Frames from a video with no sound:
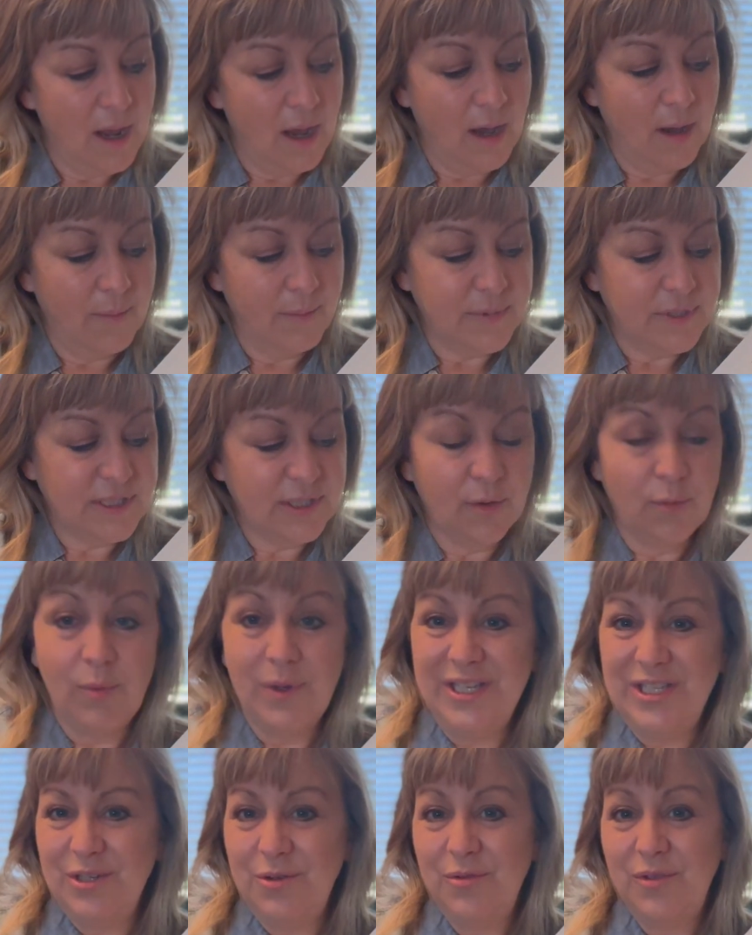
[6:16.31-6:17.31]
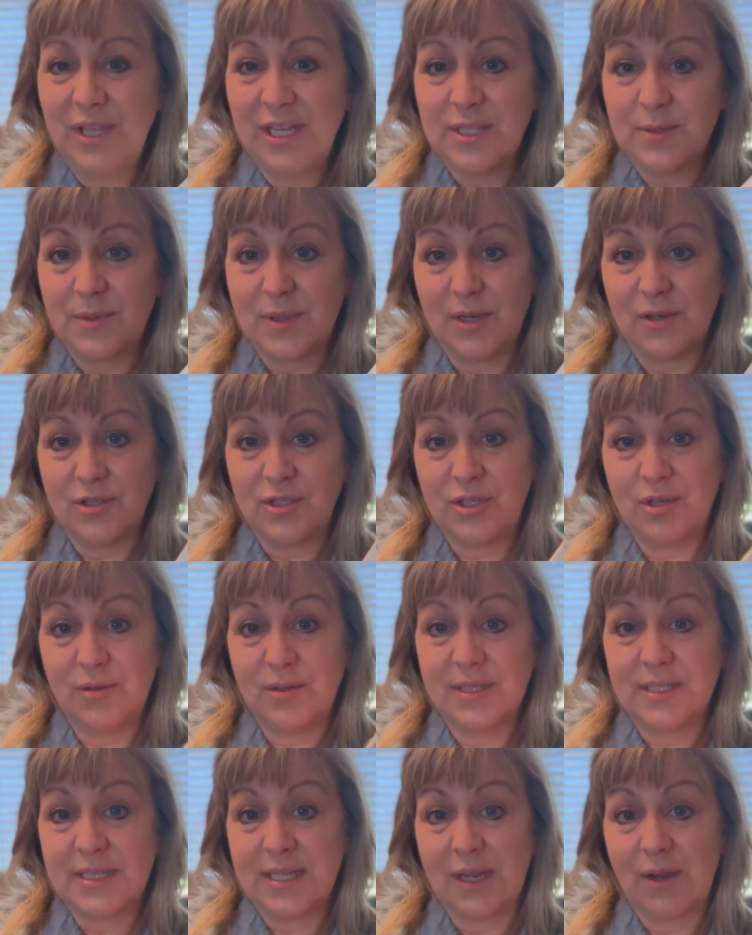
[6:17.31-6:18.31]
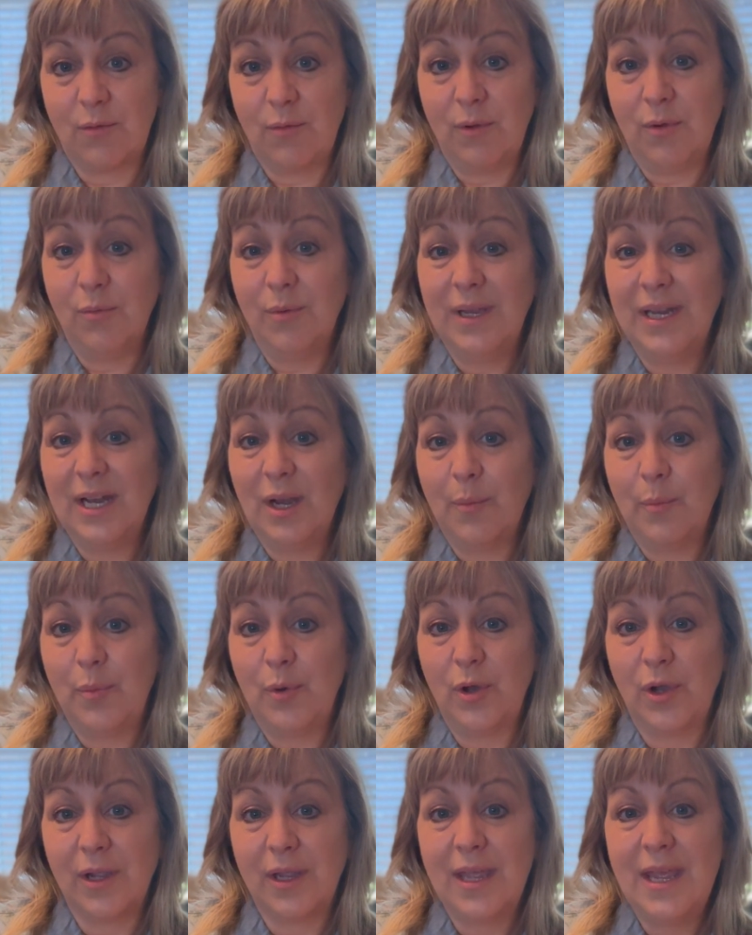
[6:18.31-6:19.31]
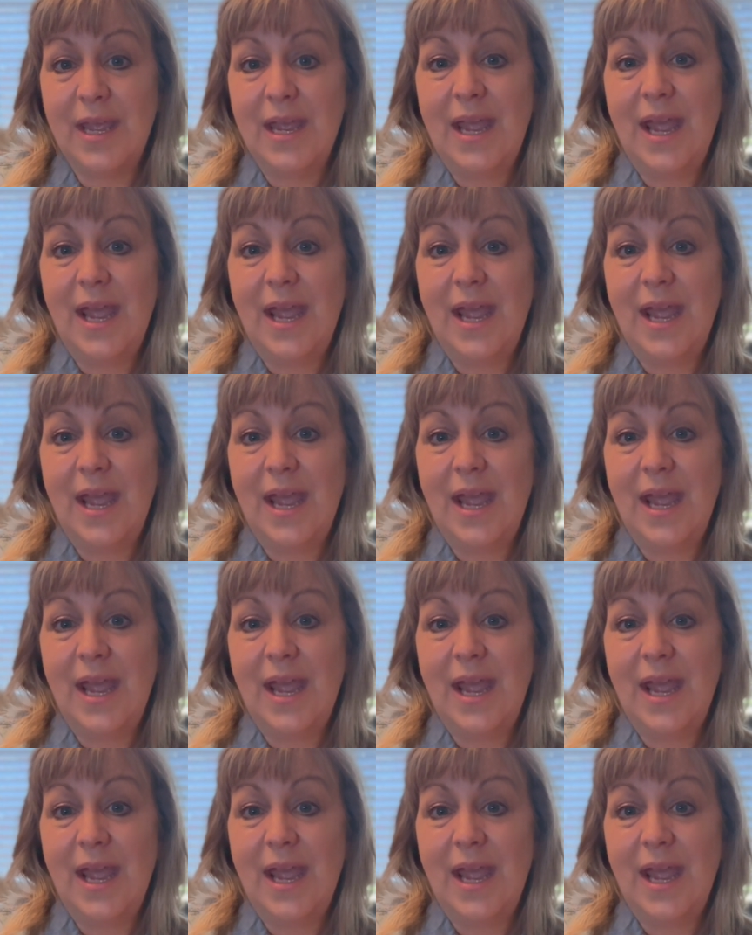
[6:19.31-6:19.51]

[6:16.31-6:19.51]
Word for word: Um, so we do things with our students like we read our book